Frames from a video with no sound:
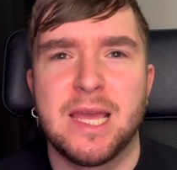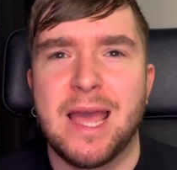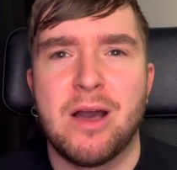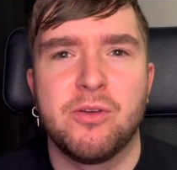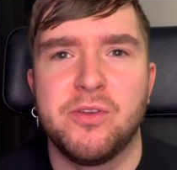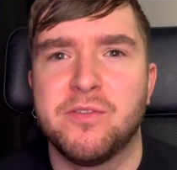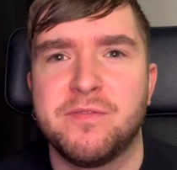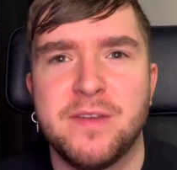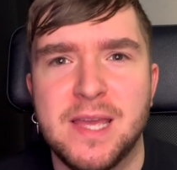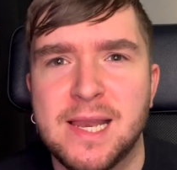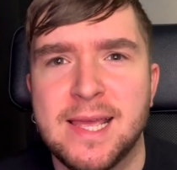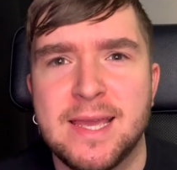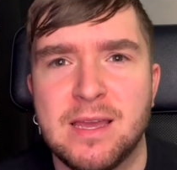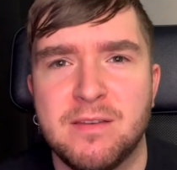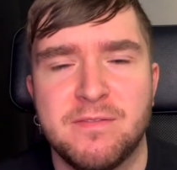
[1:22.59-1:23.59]
how you're
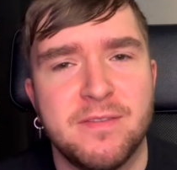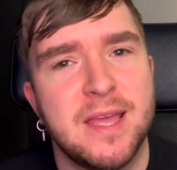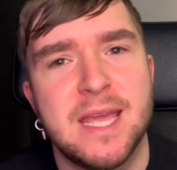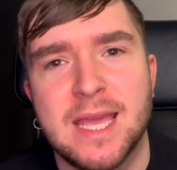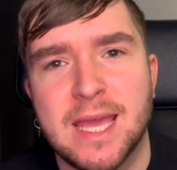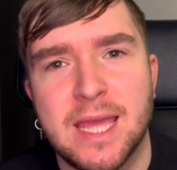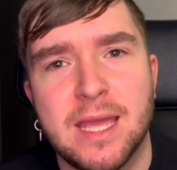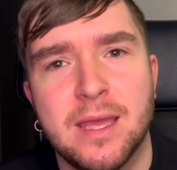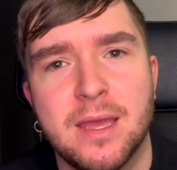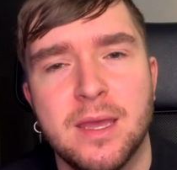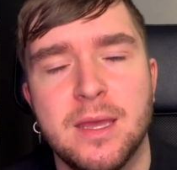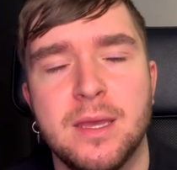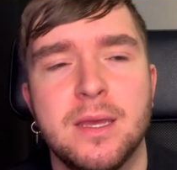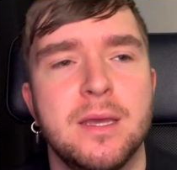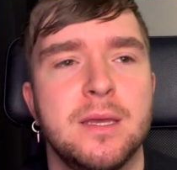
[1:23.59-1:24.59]
feeling and thinking
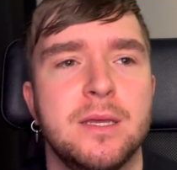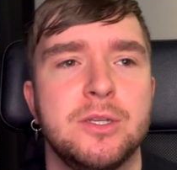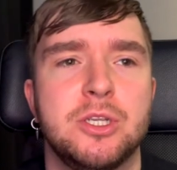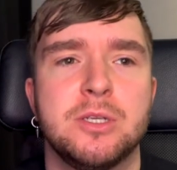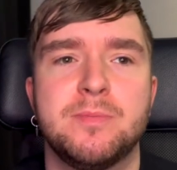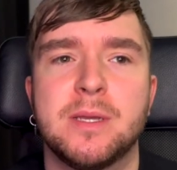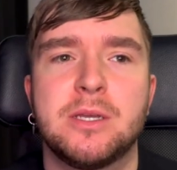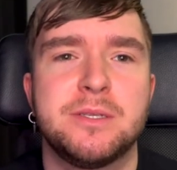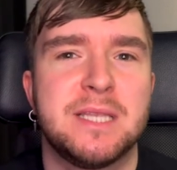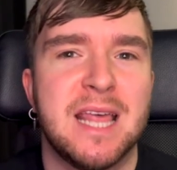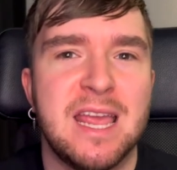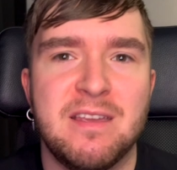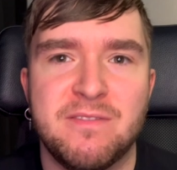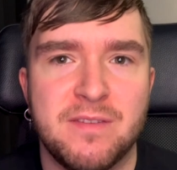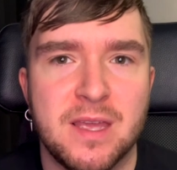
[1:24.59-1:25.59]
just because
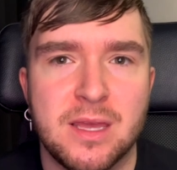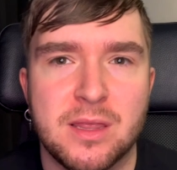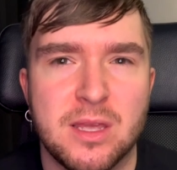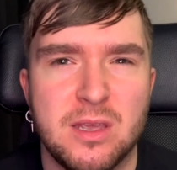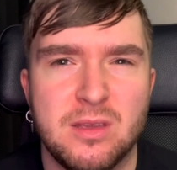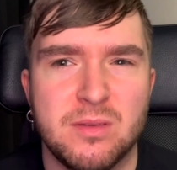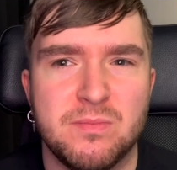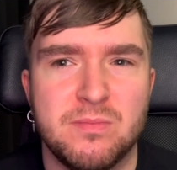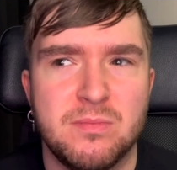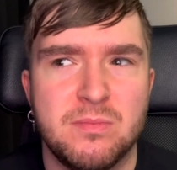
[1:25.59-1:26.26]
they think that you're